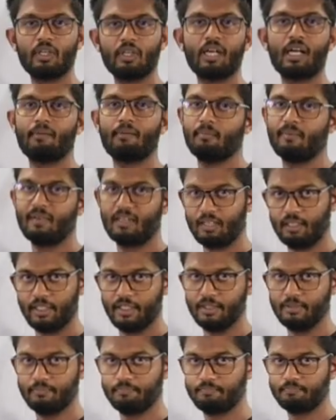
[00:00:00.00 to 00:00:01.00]
that number pattern
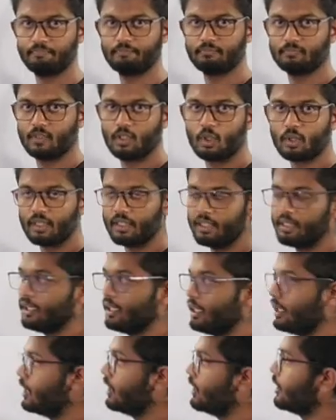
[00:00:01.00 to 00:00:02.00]
here. Okay.
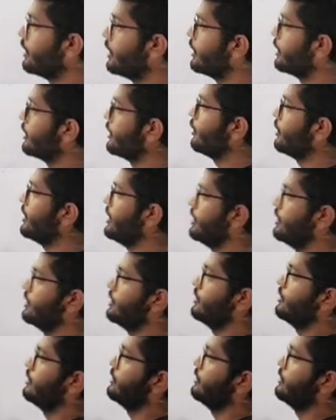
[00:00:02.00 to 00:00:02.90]
Now here,